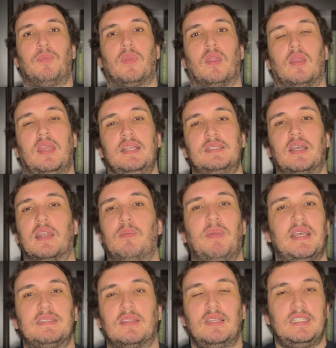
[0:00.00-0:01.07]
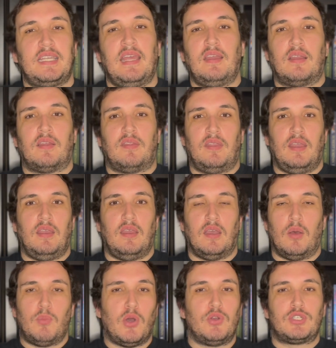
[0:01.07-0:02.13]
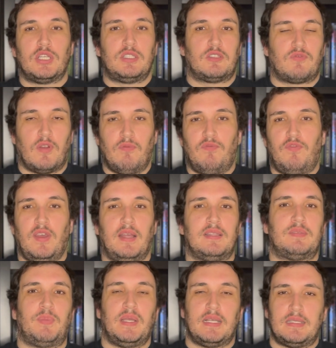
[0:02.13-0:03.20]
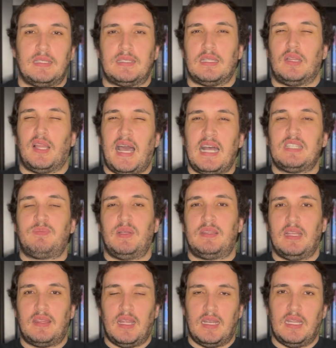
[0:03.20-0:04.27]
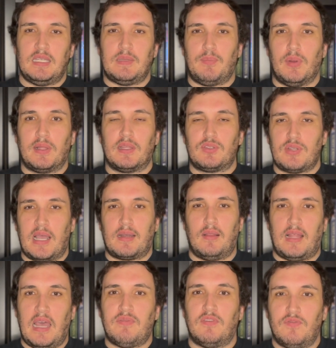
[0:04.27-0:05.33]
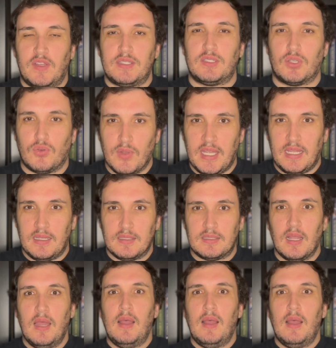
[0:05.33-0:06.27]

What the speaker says: he's going to basically take the emotions from Fitz because it's the last bit that they need to bring this dragon alive, and Fitz agrees.